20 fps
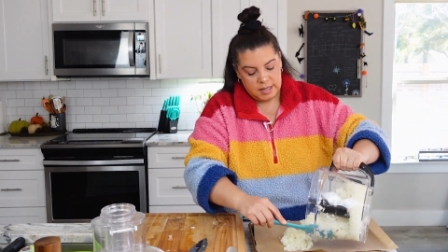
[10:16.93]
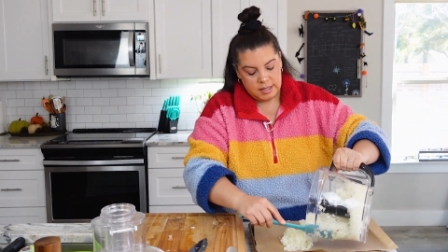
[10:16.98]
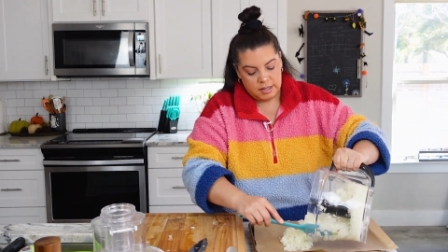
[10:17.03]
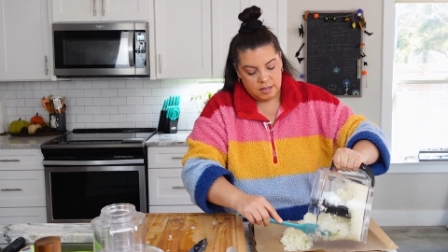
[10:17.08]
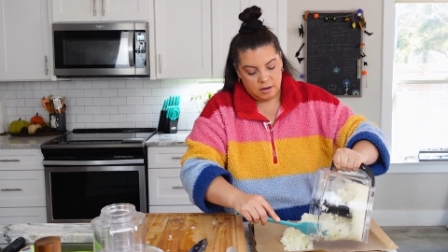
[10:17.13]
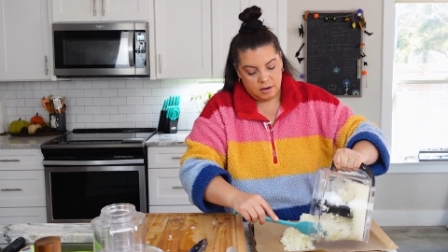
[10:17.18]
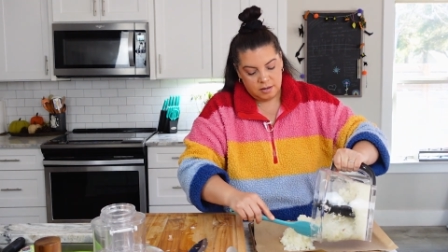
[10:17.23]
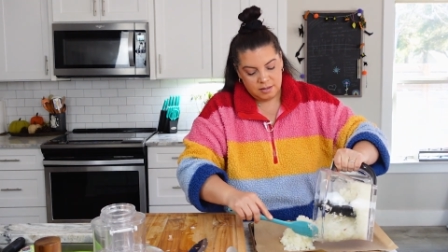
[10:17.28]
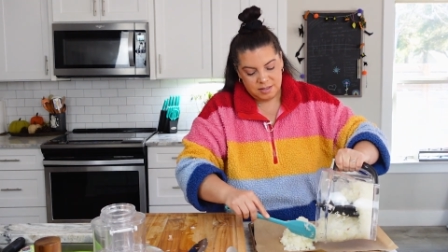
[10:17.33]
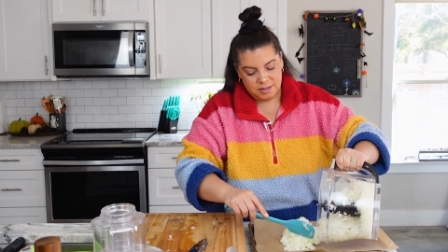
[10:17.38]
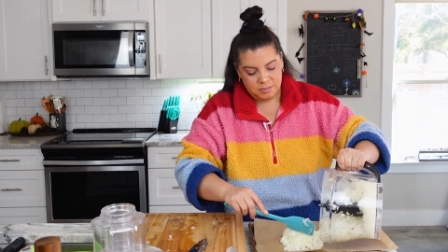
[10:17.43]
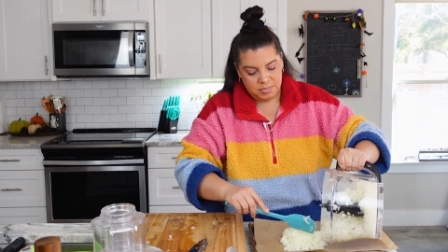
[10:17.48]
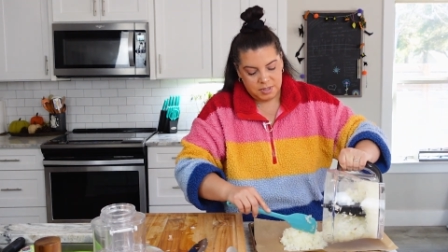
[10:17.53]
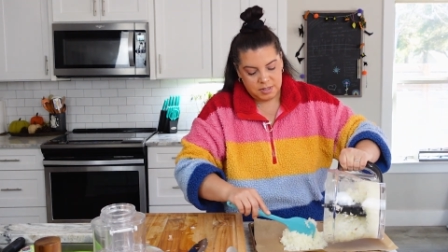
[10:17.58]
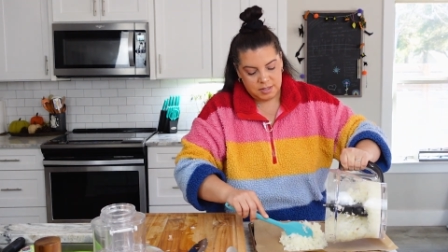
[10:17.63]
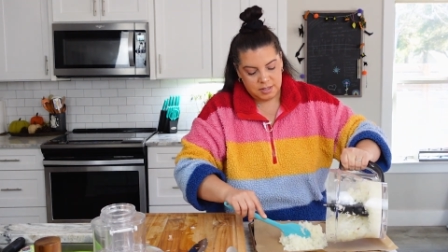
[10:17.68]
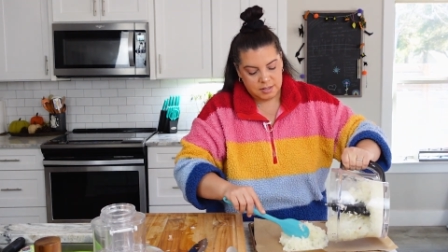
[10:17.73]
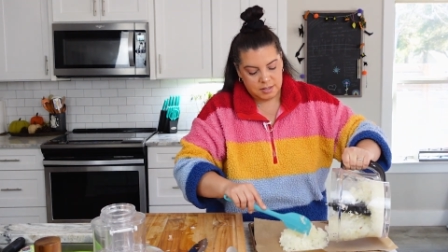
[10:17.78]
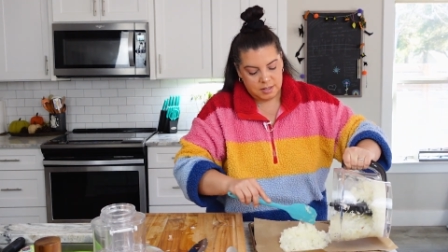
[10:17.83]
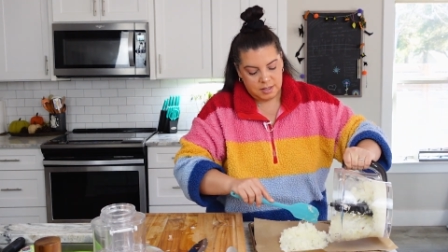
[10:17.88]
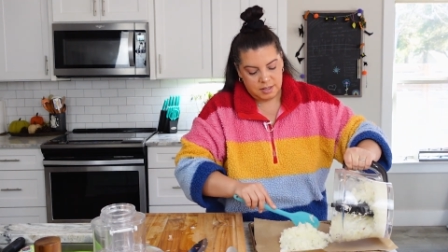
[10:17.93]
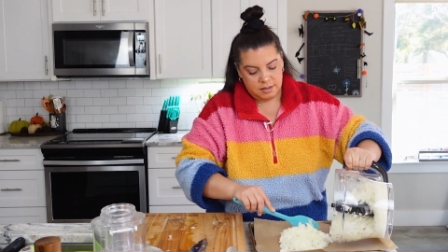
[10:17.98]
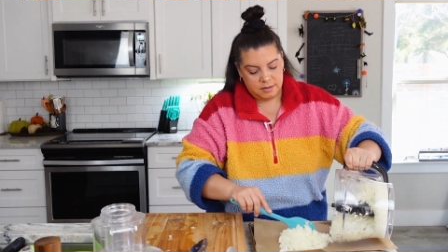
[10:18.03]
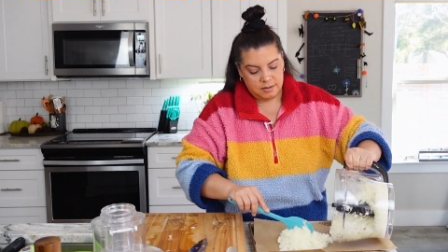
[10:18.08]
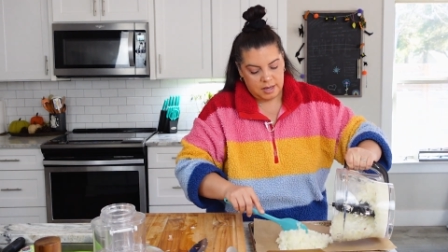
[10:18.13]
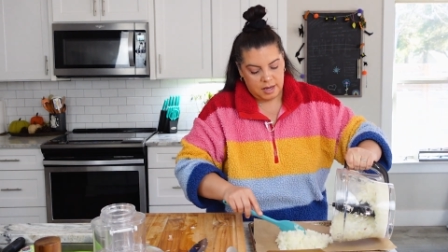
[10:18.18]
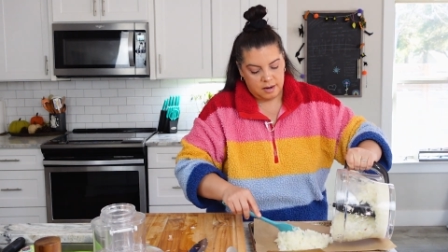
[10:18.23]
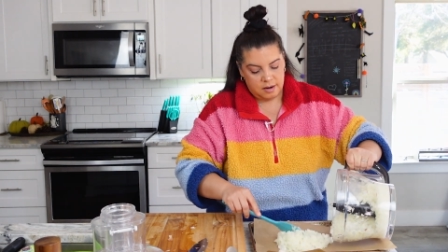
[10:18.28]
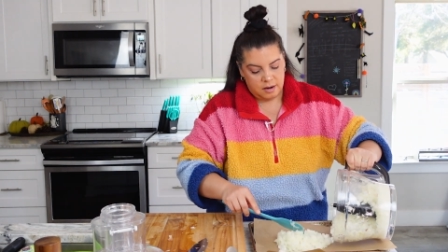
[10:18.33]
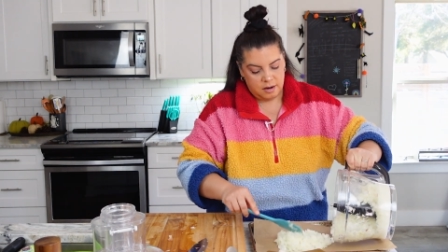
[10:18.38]
There are some pieces in here
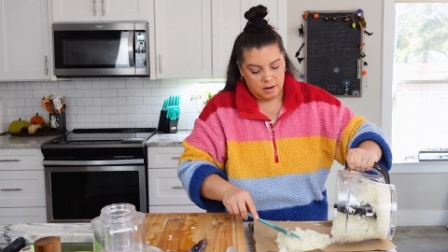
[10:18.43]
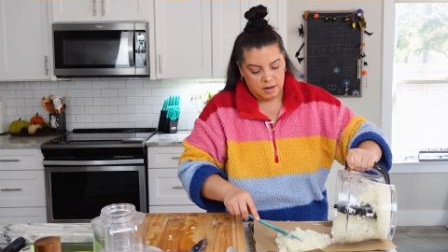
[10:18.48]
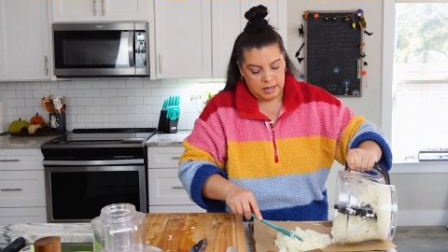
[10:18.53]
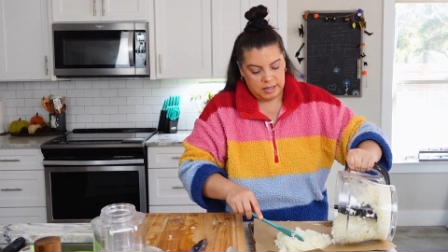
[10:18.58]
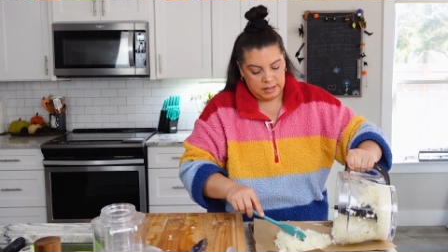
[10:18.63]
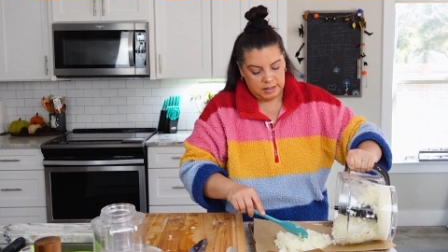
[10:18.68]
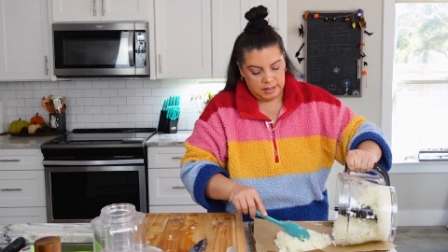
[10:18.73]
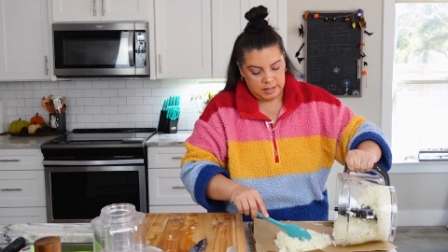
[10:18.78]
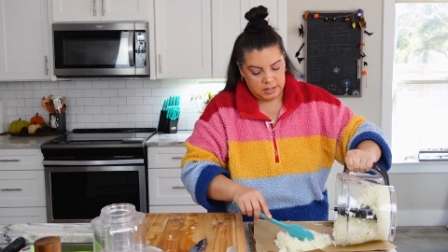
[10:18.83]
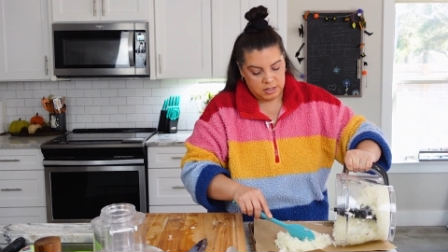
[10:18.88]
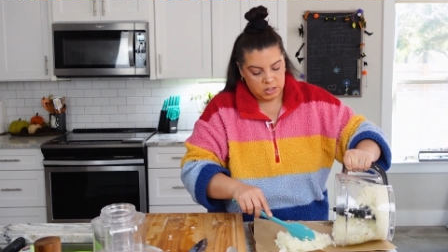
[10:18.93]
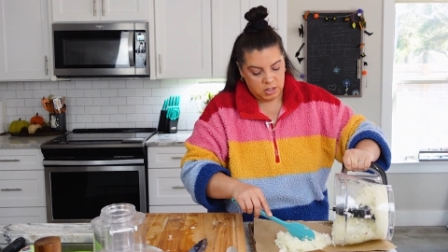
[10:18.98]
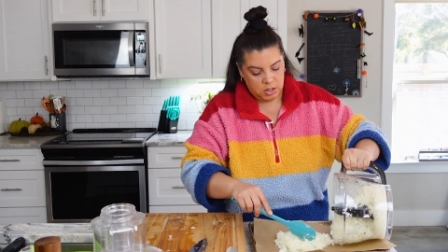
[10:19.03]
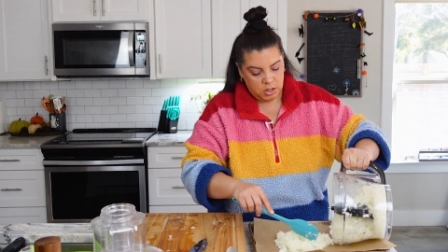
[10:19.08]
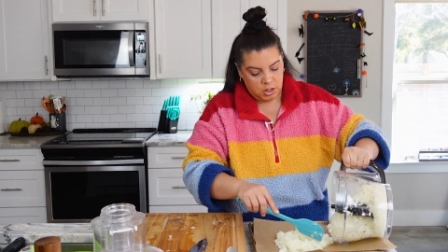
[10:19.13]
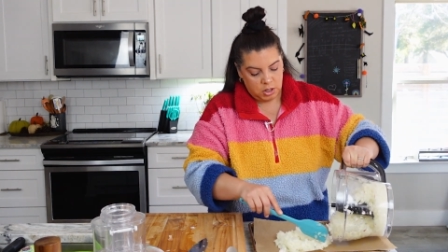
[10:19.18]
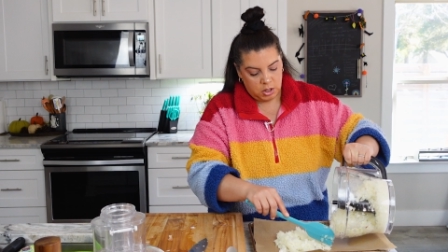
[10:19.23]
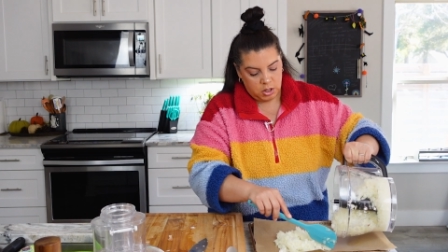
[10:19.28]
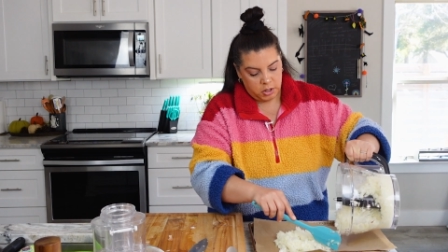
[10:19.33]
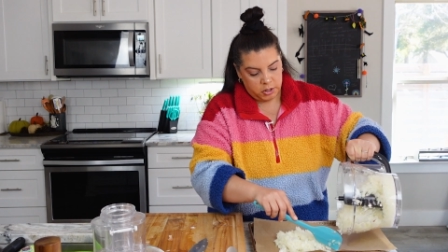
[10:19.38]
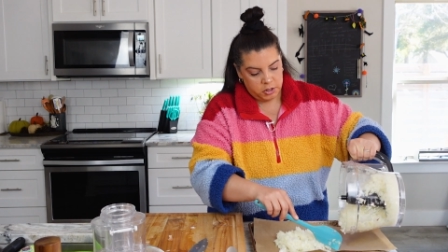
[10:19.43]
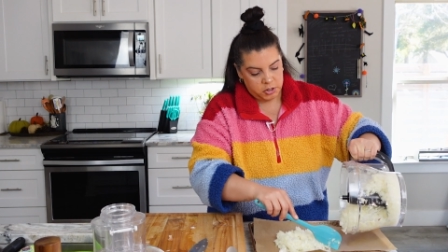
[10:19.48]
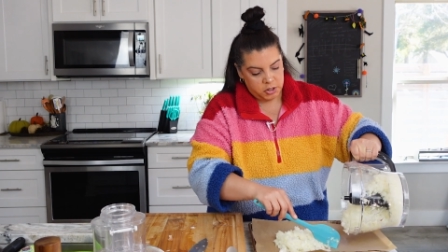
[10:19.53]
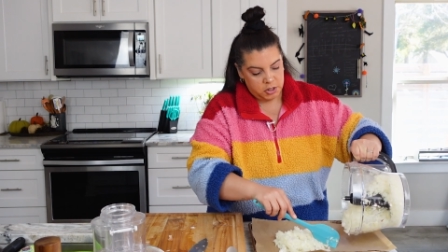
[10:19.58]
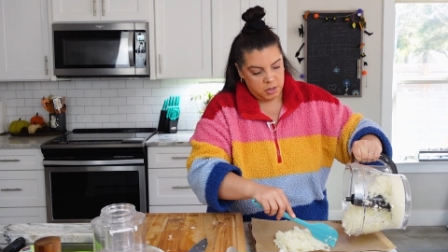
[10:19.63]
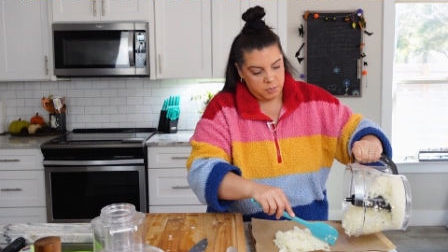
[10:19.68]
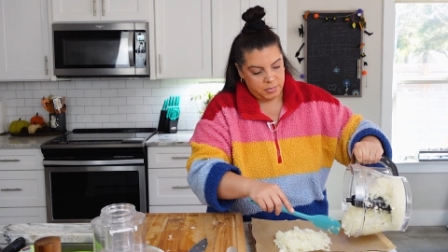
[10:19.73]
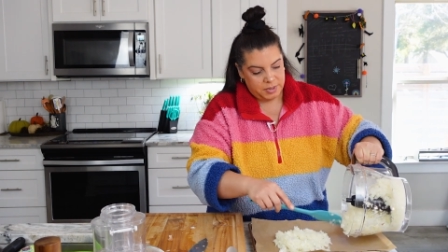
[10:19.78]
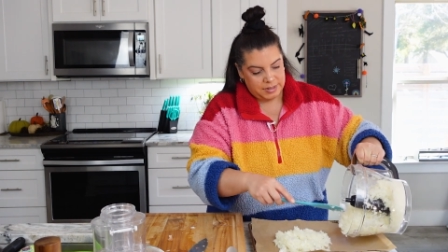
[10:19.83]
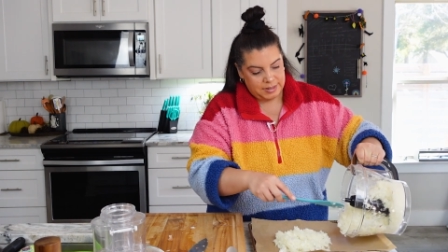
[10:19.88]
that are a little
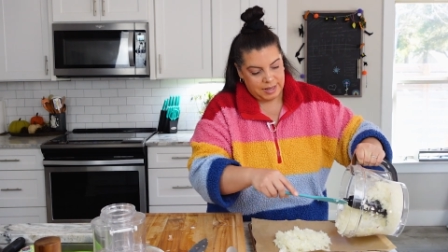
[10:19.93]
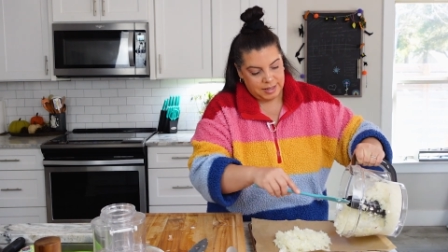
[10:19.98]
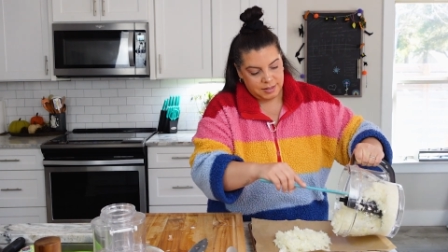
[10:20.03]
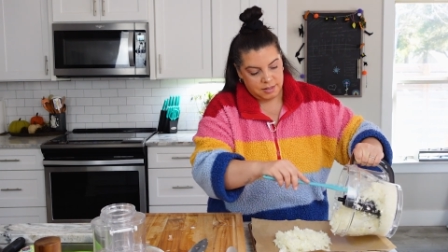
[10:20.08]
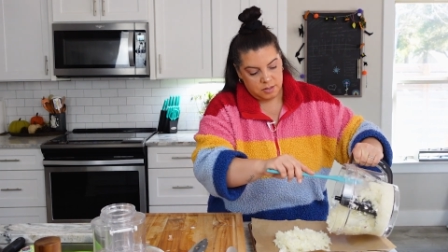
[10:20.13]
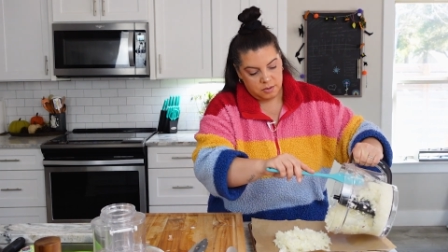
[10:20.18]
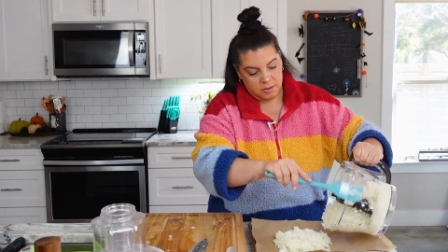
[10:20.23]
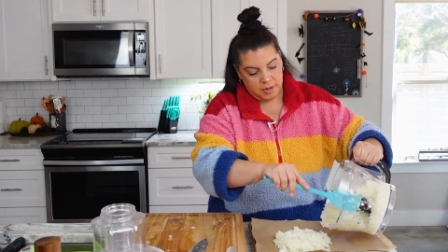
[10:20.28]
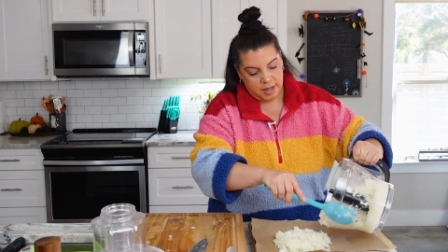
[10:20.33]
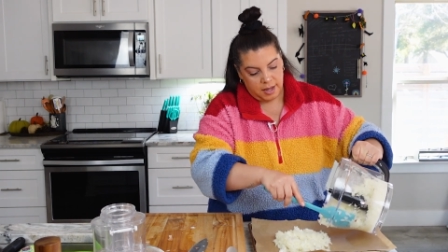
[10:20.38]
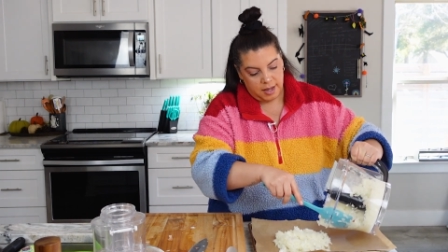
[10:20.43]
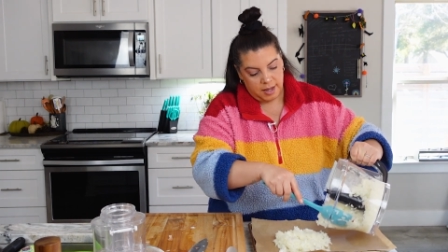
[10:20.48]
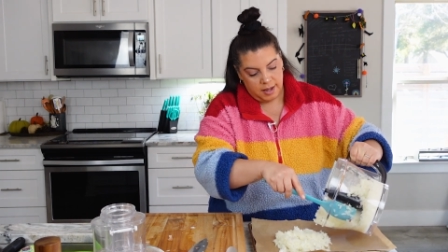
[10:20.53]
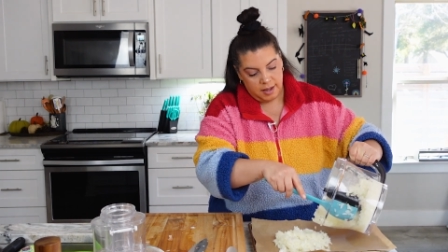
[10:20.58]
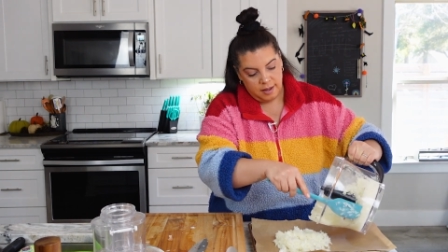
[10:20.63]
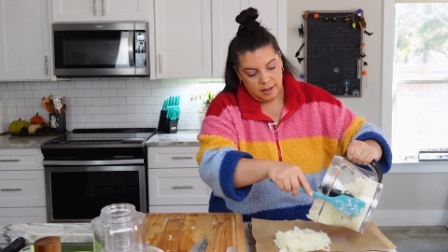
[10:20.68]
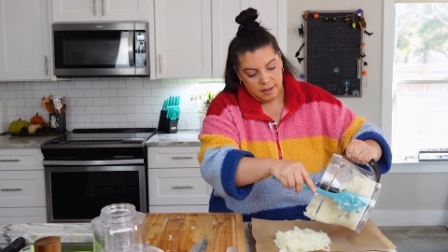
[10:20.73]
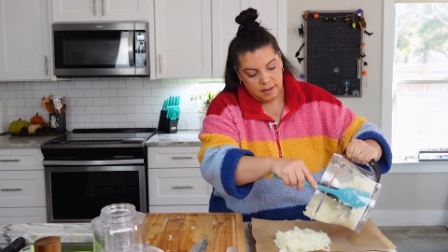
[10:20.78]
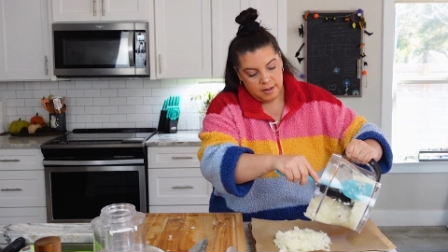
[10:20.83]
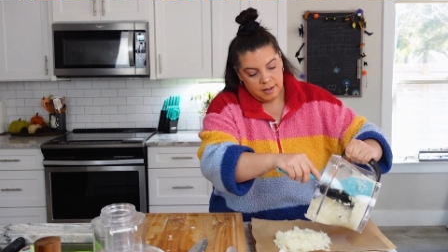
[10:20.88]
larger, but that's okay.